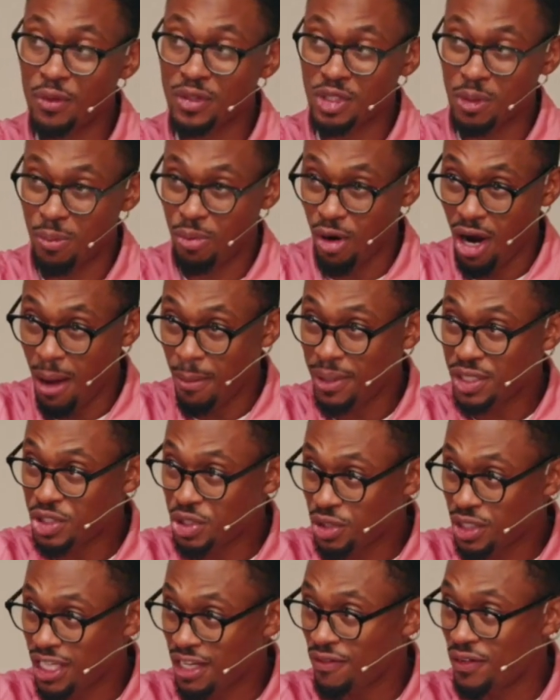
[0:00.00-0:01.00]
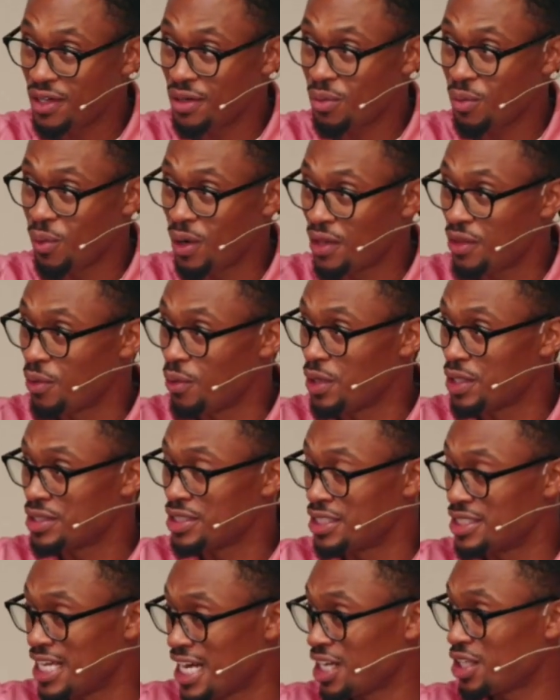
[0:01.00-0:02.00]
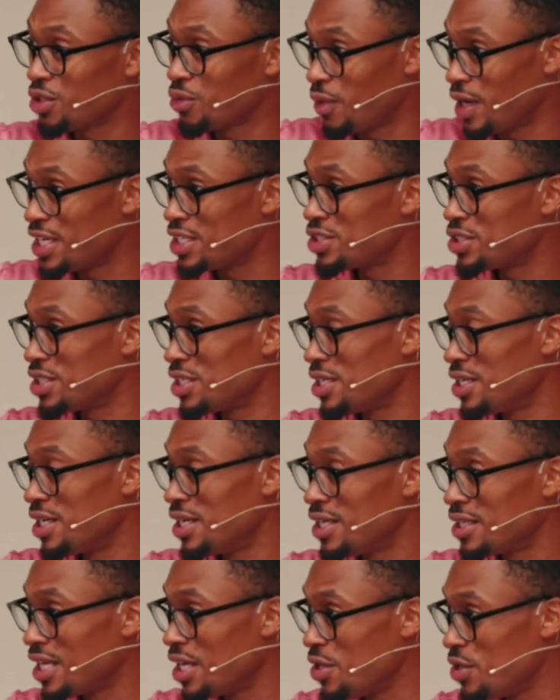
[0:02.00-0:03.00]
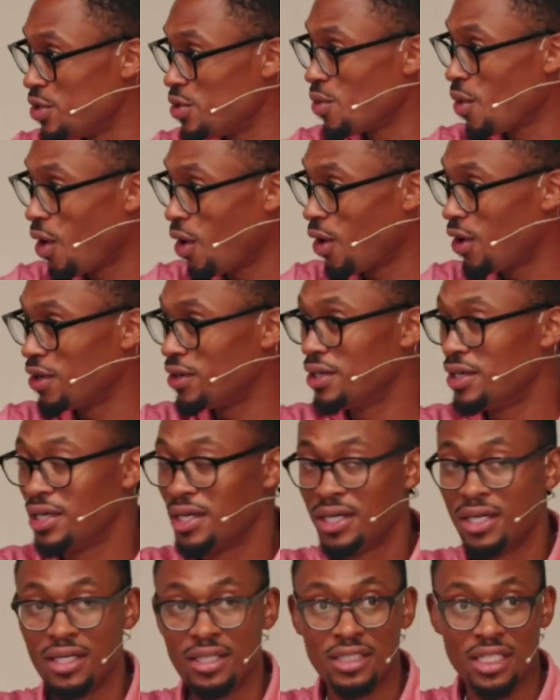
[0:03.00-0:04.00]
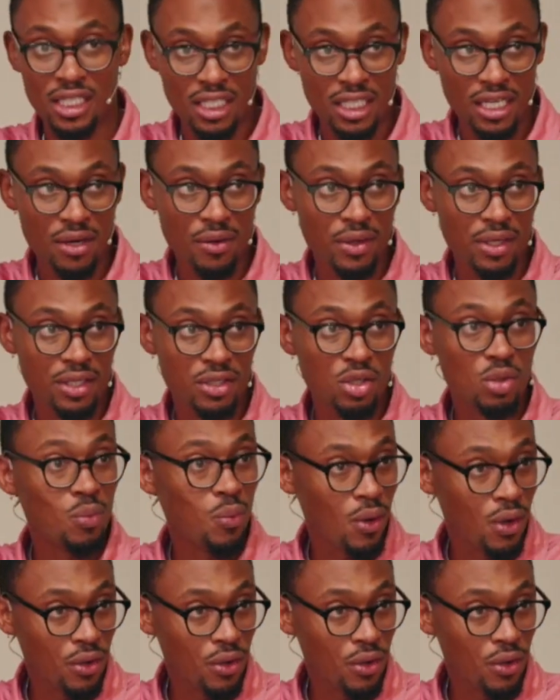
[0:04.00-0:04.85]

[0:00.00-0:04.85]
whether it's a promise you're giving, whether it's a declaration that you are declaring.